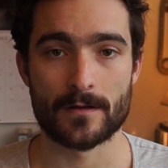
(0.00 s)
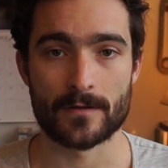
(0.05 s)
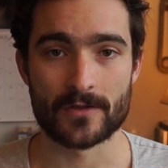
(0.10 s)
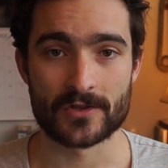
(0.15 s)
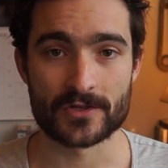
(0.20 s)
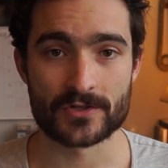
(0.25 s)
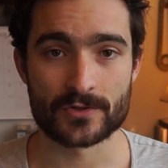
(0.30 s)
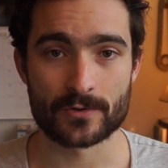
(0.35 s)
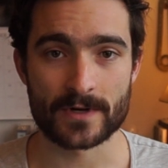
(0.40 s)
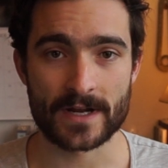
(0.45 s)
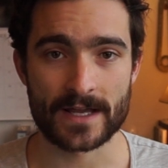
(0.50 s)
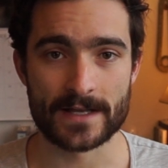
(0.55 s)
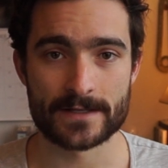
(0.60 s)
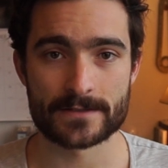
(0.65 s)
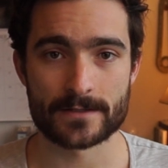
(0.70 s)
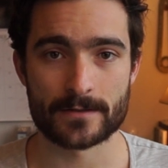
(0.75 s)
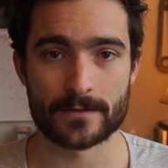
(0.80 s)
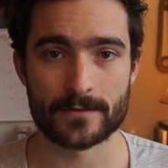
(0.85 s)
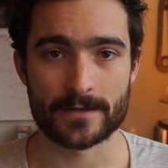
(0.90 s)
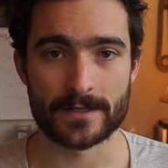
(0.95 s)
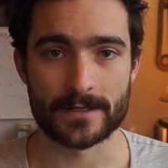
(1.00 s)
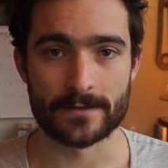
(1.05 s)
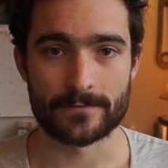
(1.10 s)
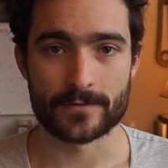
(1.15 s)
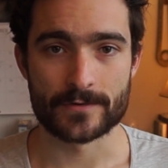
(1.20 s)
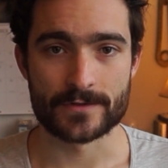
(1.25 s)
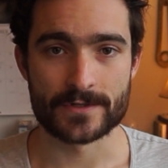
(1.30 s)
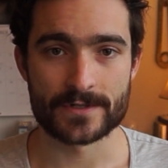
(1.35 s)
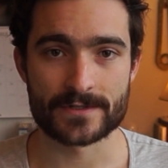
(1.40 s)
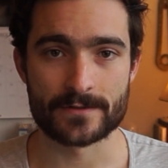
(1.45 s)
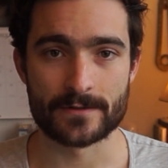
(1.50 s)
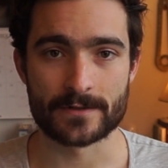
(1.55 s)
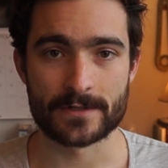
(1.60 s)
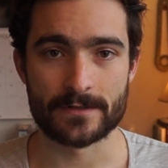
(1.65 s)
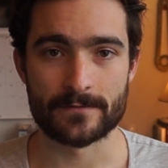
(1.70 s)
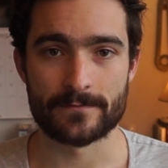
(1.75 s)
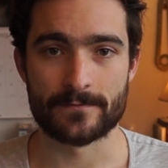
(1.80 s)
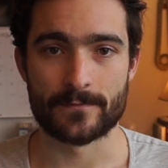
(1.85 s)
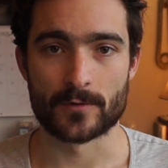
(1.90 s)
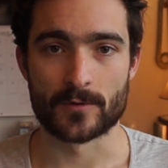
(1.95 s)
The short answer, if you're just
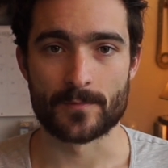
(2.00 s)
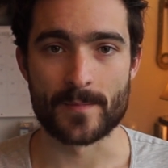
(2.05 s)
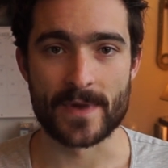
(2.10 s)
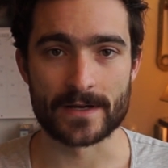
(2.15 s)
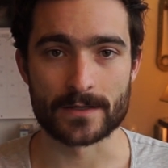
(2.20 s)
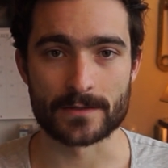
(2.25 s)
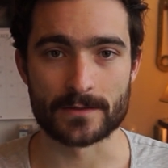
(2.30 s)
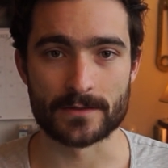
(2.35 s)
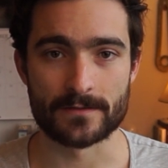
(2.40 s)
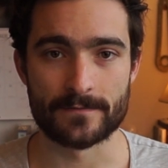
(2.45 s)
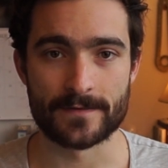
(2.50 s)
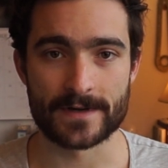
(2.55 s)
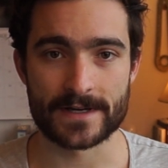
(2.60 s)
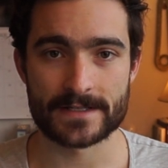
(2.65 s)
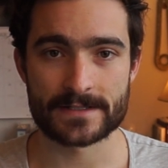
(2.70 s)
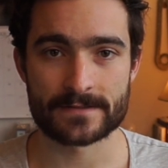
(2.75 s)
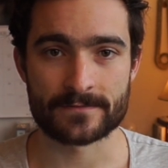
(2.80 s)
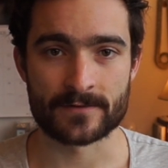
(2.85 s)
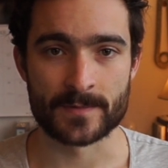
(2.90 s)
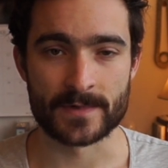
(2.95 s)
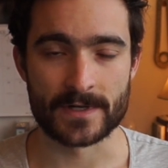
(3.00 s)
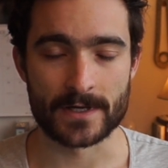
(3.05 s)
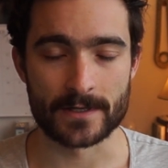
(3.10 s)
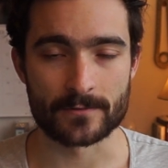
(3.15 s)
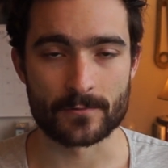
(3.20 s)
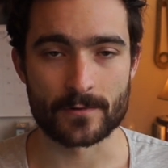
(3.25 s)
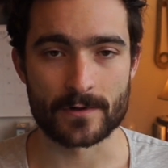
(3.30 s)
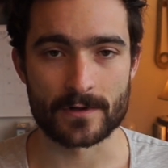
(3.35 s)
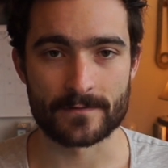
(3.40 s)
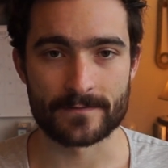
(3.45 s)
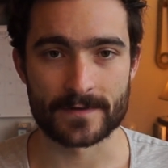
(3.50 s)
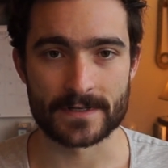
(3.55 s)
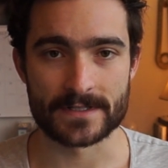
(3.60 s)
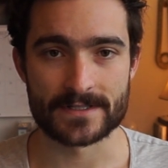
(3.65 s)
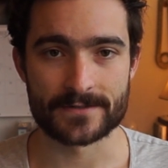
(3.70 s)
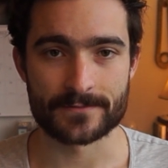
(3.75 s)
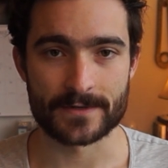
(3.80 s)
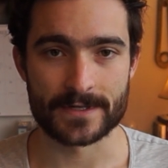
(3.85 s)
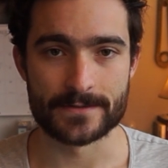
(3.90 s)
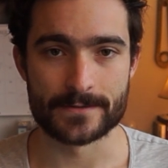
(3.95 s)
looking for medical advice from an unqualified
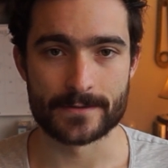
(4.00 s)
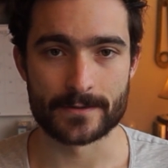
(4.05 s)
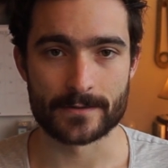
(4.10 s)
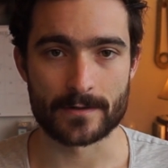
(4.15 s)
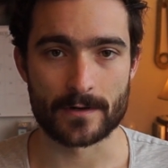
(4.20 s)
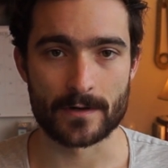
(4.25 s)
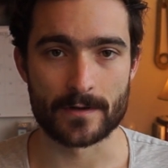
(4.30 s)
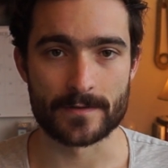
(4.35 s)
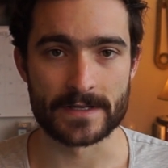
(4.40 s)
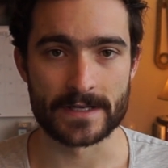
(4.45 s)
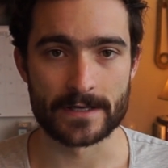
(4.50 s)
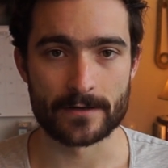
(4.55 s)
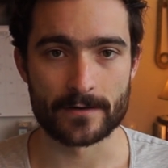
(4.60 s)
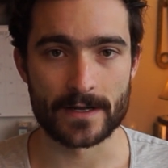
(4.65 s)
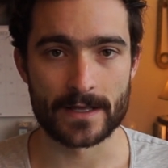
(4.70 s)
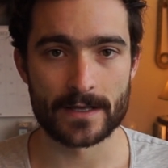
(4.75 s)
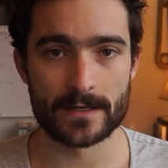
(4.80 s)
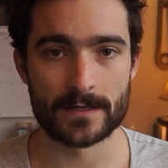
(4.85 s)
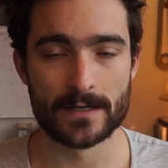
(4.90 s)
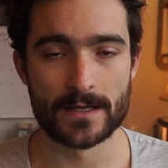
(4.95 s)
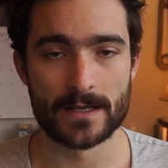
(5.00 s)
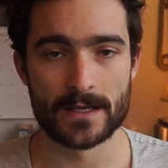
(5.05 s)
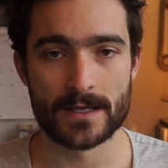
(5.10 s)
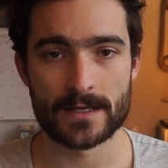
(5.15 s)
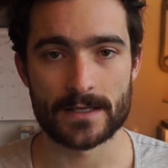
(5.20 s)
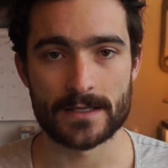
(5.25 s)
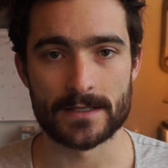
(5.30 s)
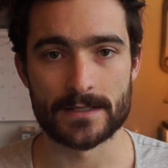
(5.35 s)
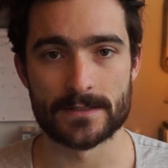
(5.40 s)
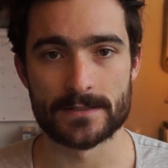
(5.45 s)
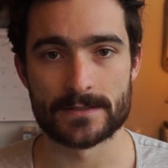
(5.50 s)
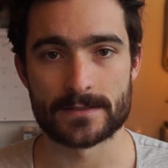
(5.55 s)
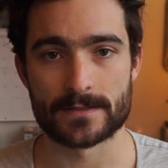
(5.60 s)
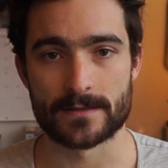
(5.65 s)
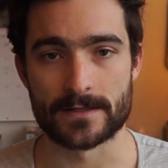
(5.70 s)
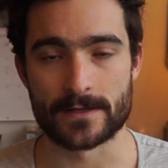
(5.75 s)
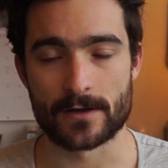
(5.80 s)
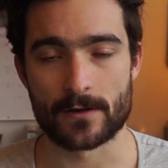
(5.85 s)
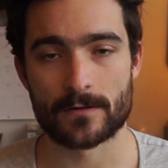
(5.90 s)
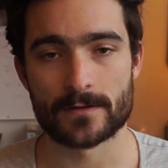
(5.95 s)
stranger on the internet, is
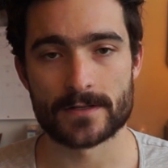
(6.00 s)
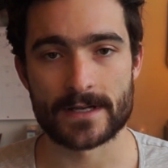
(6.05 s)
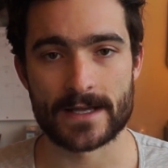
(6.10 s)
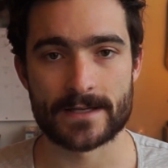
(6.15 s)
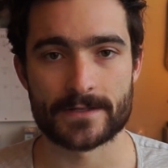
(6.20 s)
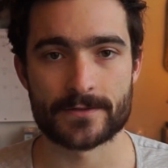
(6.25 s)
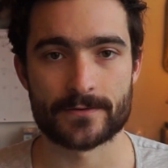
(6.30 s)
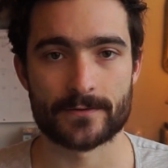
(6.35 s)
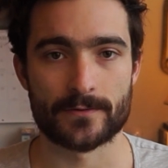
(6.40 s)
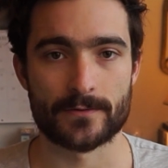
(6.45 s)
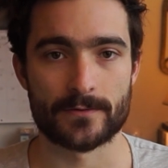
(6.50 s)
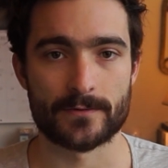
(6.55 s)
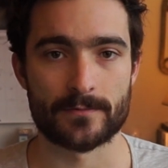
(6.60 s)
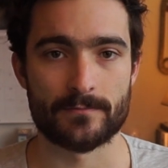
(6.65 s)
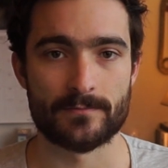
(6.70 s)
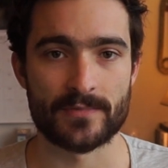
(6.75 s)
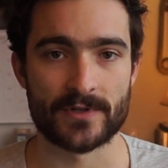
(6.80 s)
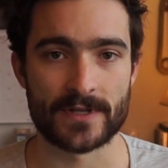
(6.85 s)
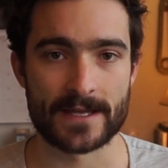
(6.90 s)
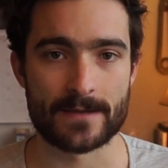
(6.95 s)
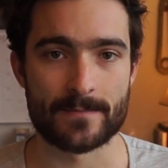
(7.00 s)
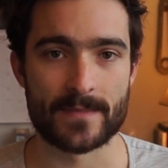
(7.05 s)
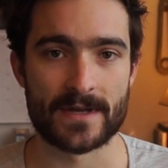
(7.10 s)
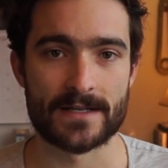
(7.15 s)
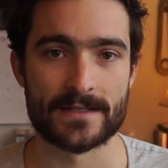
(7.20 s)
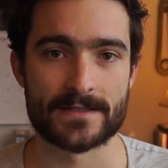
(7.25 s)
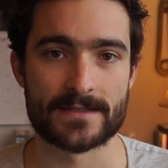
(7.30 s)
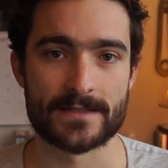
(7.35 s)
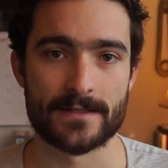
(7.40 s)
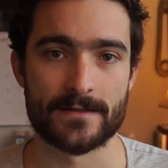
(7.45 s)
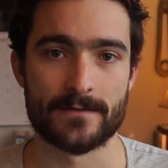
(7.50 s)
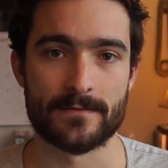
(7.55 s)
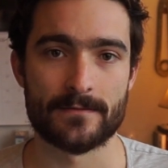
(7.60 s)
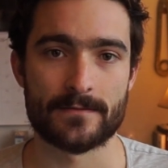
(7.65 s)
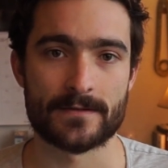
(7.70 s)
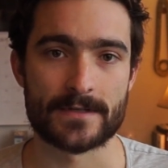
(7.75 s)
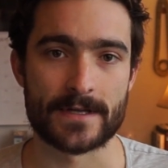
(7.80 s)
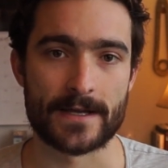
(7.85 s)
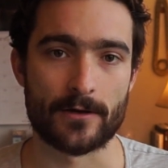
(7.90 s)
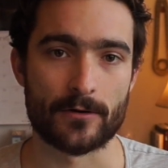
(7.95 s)
the all-natural plant medicine
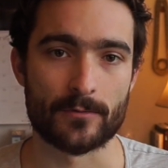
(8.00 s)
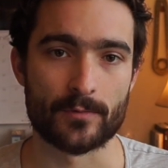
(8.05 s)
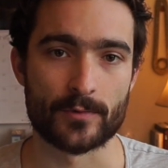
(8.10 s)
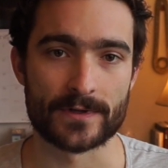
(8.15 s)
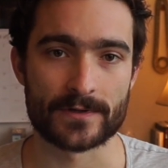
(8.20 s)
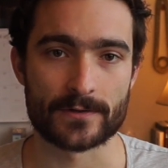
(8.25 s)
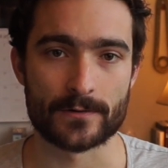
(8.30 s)
to help with